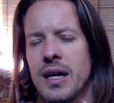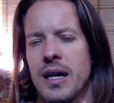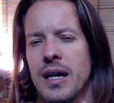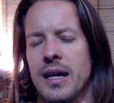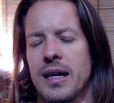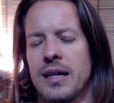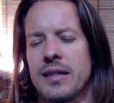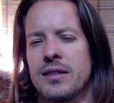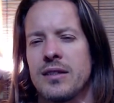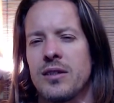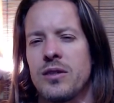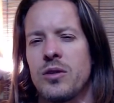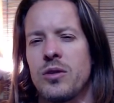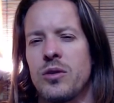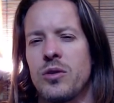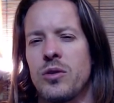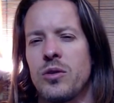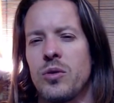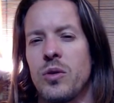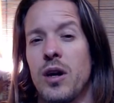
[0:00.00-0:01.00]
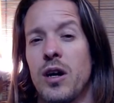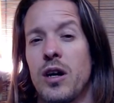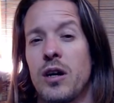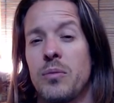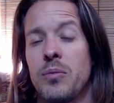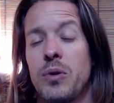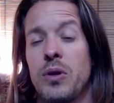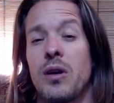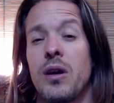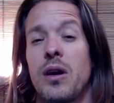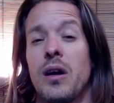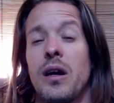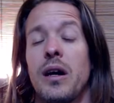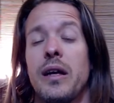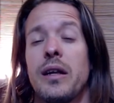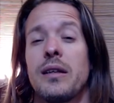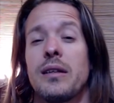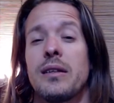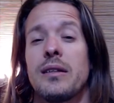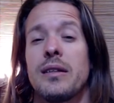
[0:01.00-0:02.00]
I see who you are
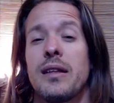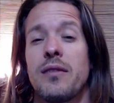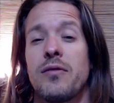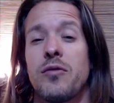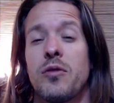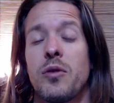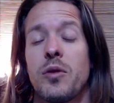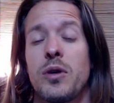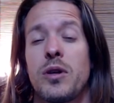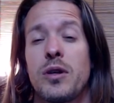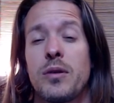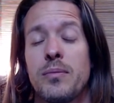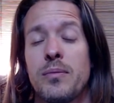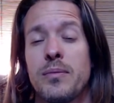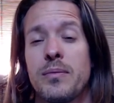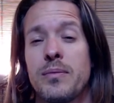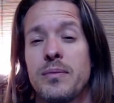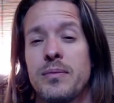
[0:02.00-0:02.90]
beyond the form.